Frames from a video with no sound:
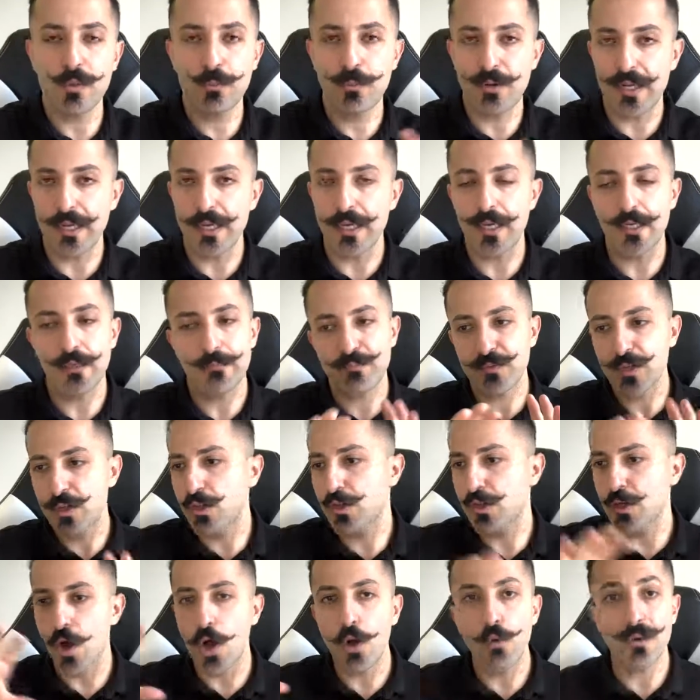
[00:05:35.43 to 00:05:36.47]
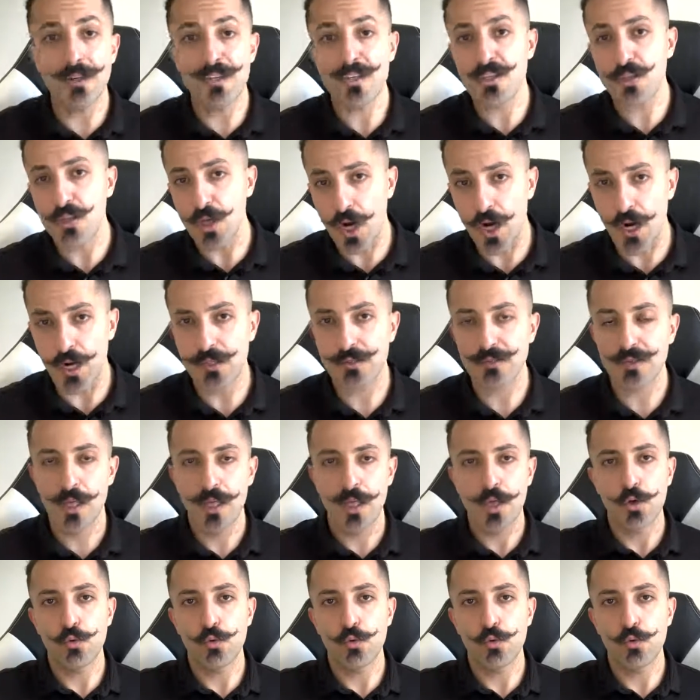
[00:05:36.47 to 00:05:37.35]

But again, you can always start